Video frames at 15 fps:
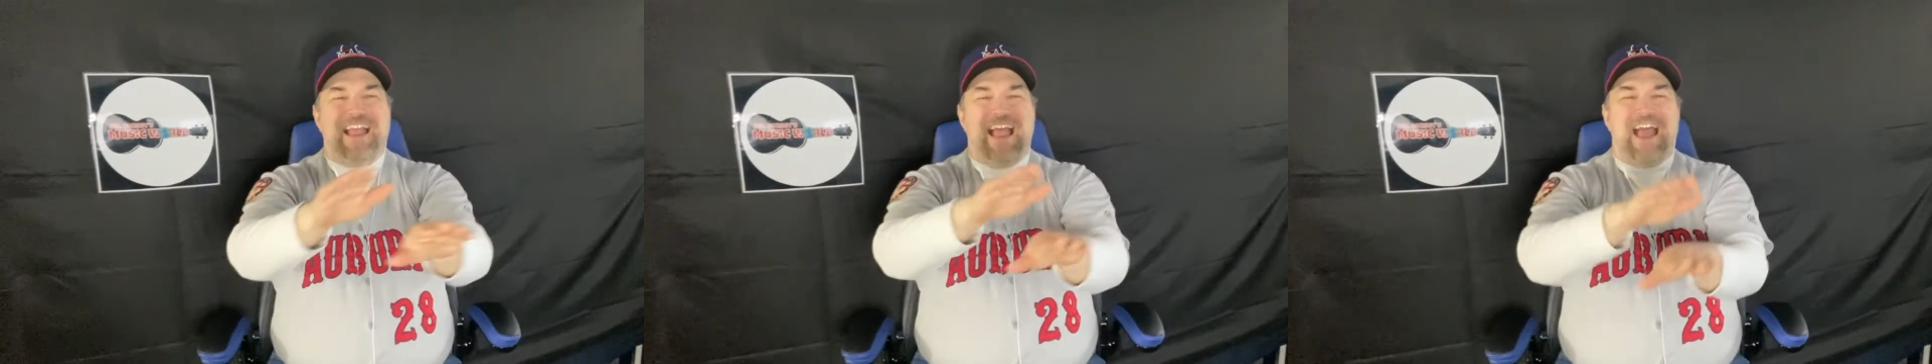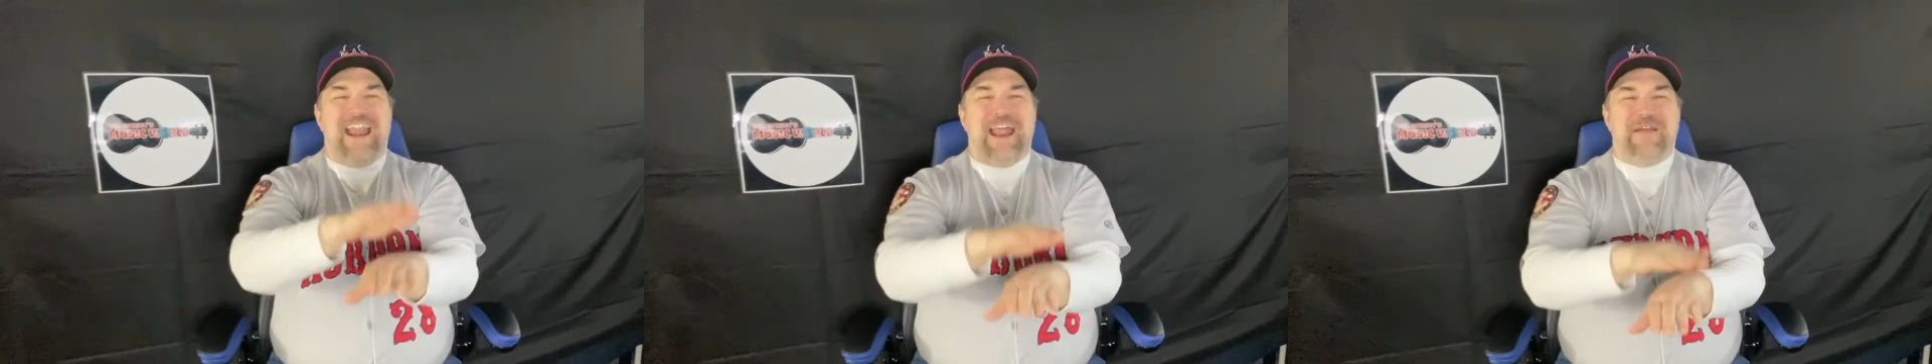
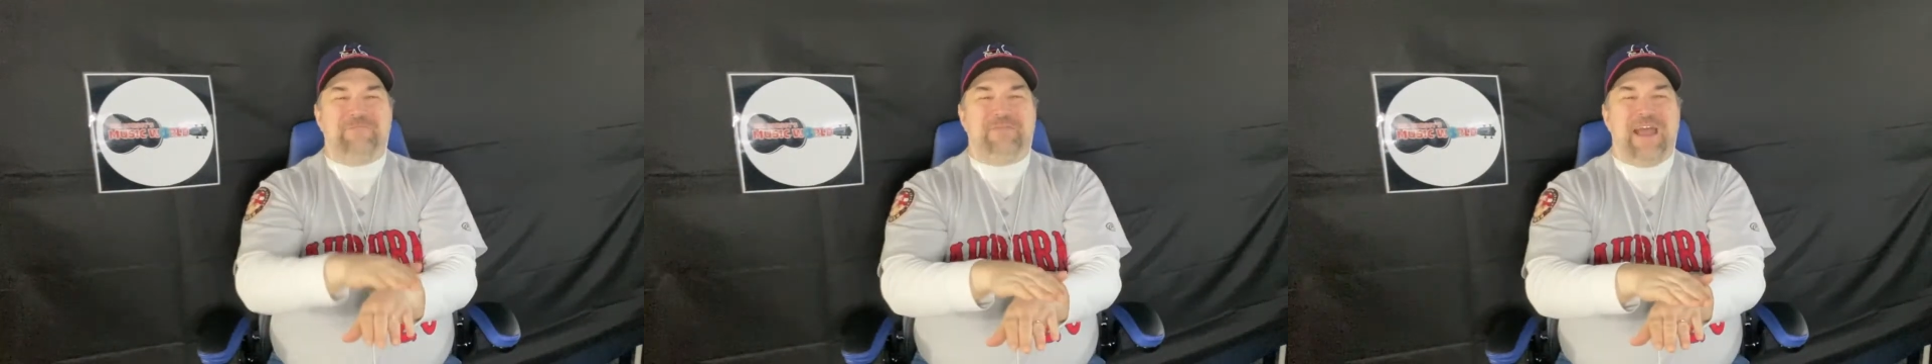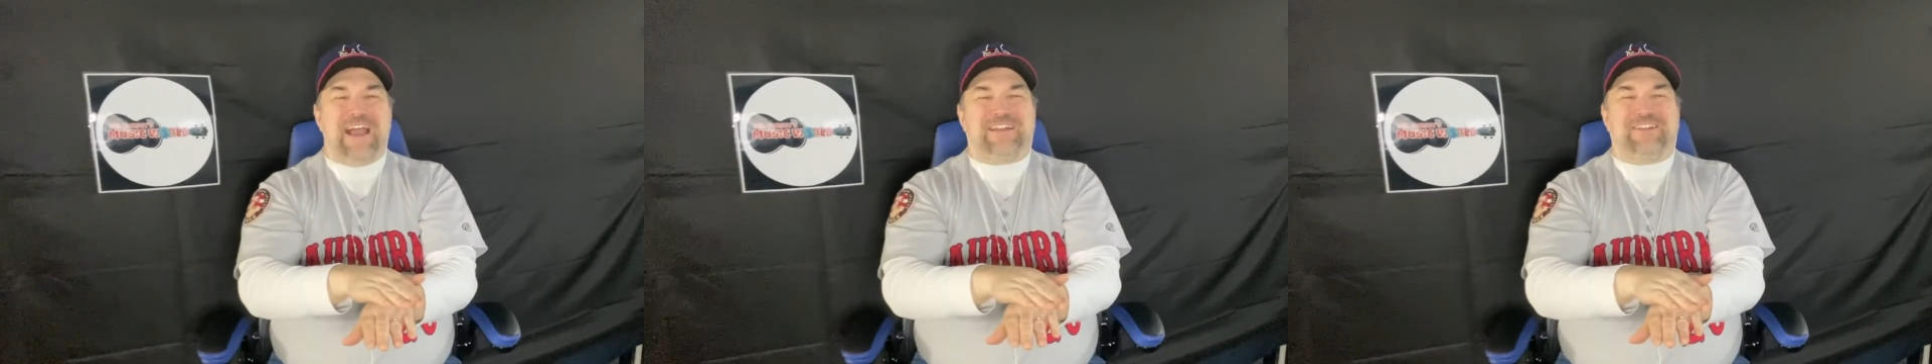And
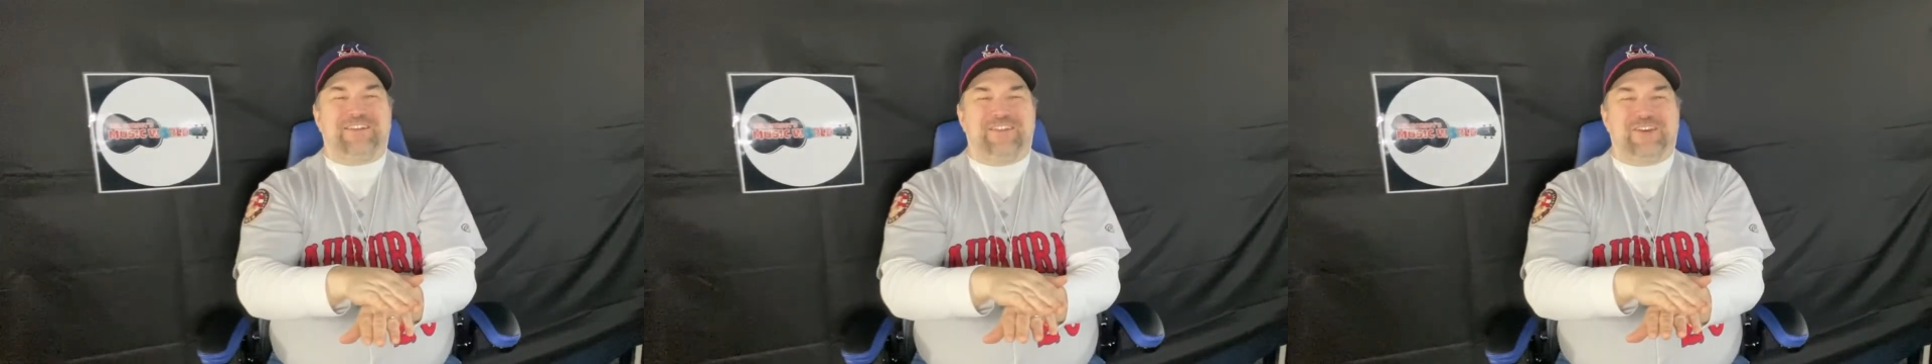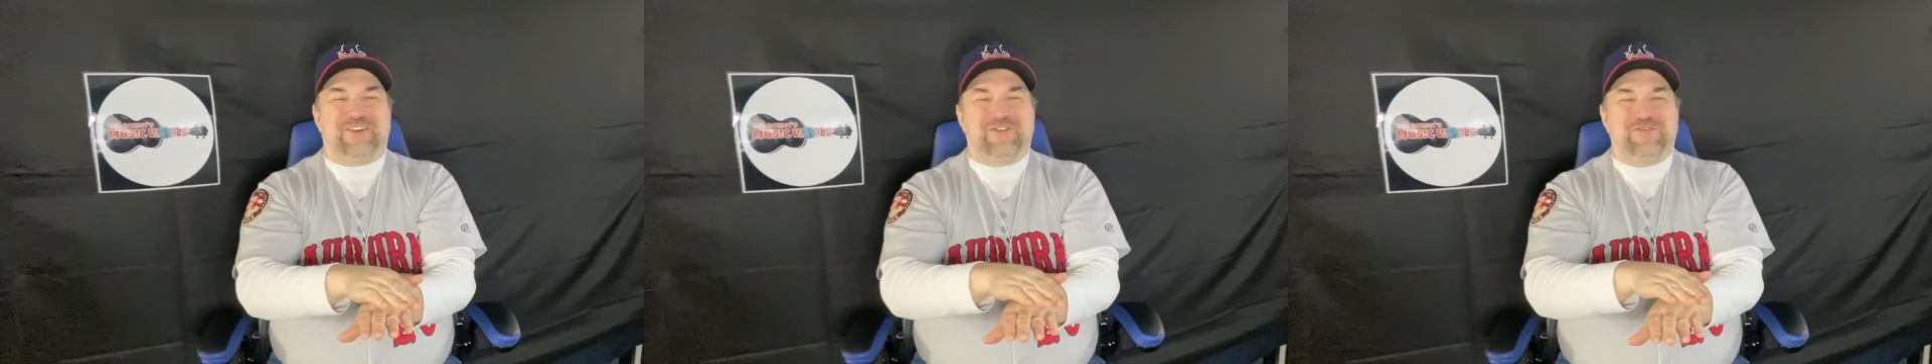then back
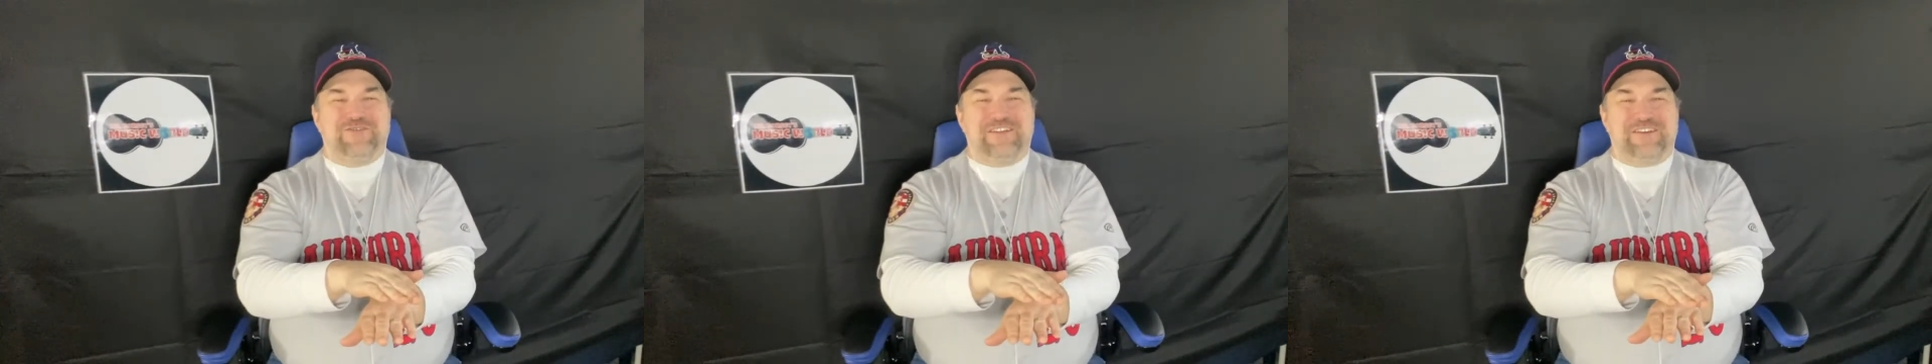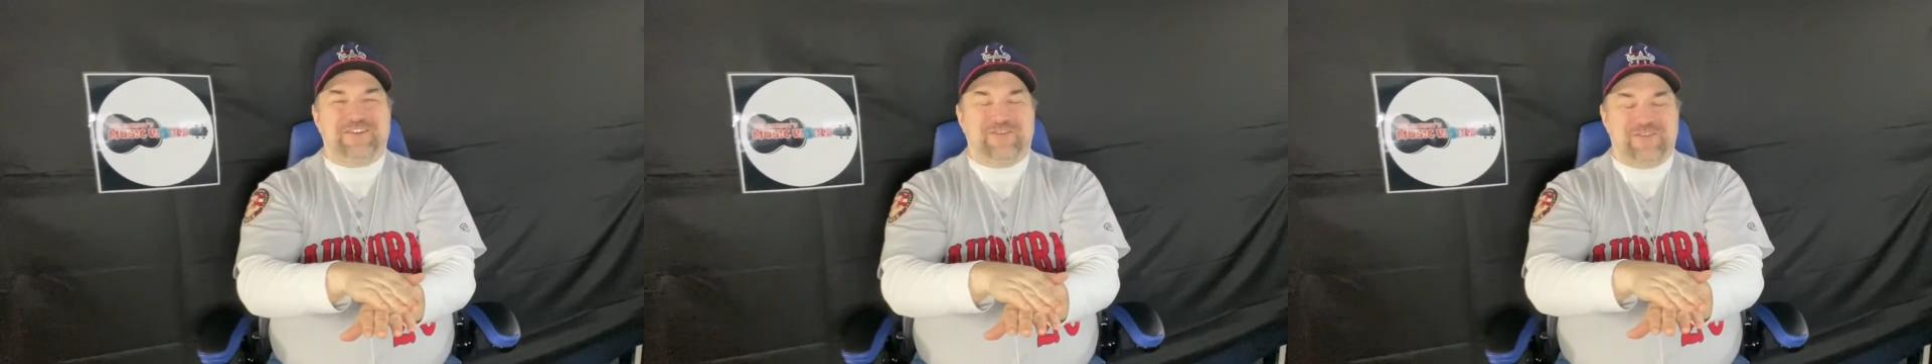to the
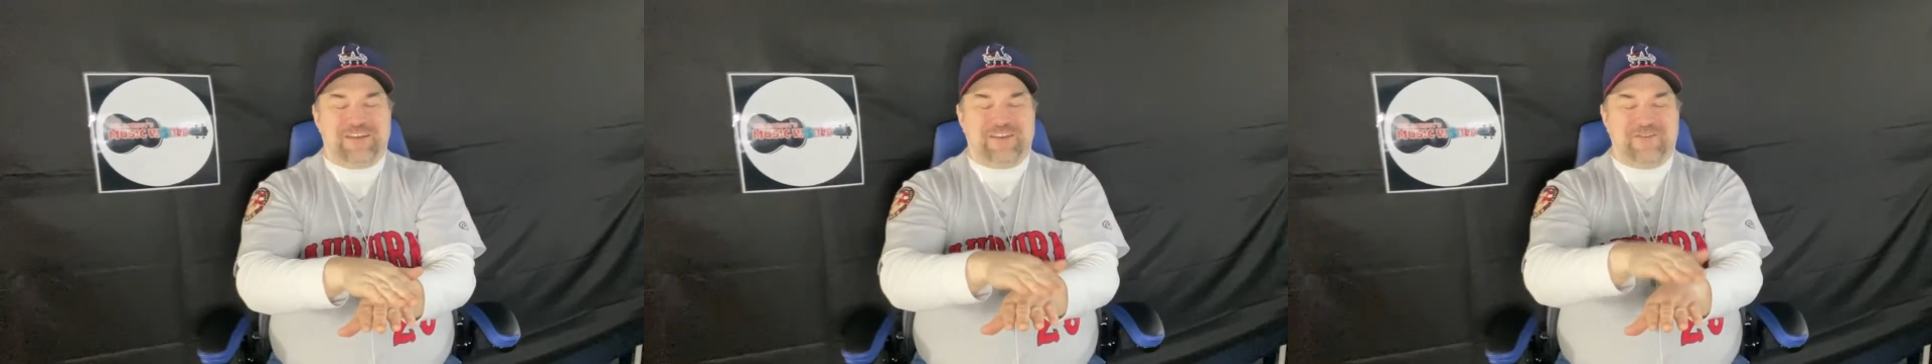gooly, gooly,